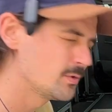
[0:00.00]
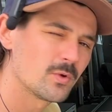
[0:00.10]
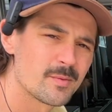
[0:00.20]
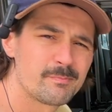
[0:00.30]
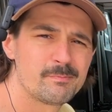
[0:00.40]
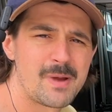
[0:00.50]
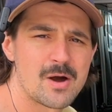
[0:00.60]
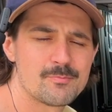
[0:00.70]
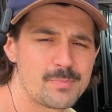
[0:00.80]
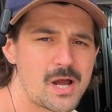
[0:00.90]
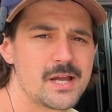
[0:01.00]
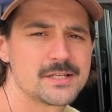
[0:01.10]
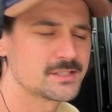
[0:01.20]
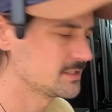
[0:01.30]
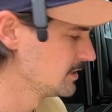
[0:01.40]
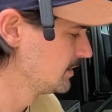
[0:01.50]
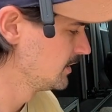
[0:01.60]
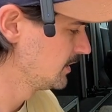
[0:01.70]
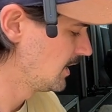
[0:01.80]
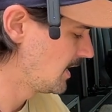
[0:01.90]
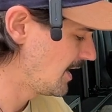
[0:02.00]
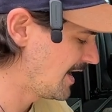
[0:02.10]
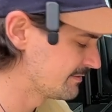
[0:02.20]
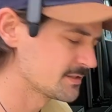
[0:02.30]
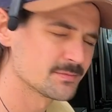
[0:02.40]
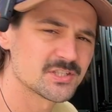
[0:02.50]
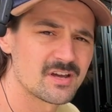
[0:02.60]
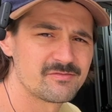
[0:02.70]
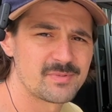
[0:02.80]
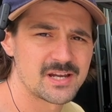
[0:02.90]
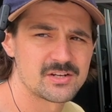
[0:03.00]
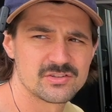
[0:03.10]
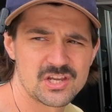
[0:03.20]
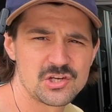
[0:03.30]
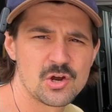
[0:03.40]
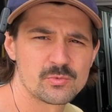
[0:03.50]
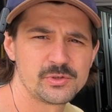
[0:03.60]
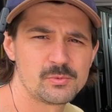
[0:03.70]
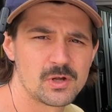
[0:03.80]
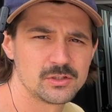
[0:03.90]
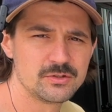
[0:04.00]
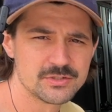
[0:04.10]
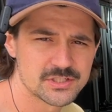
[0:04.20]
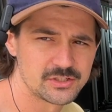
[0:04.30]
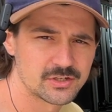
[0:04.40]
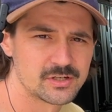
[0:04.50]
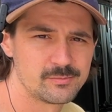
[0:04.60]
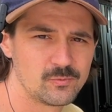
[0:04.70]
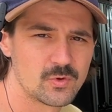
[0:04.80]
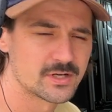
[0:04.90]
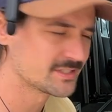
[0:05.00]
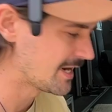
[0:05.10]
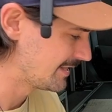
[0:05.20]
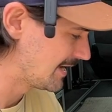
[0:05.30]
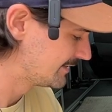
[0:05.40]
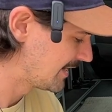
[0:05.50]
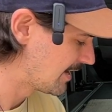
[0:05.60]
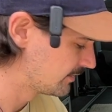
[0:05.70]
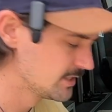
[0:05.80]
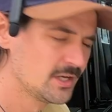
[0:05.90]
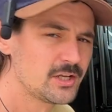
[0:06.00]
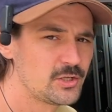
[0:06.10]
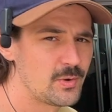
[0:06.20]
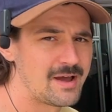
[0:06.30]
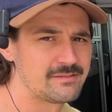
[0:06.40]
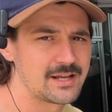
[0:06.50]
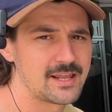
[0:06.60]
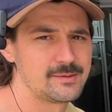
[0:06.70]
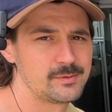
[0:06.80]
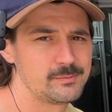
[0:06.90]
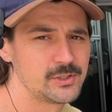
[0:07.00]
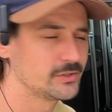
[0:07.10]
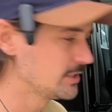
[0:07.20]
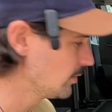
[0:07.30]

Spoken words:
you want to mount bikes, have some stuff back here that you don't really want loose and you're going to want to tie that down, you have that capability.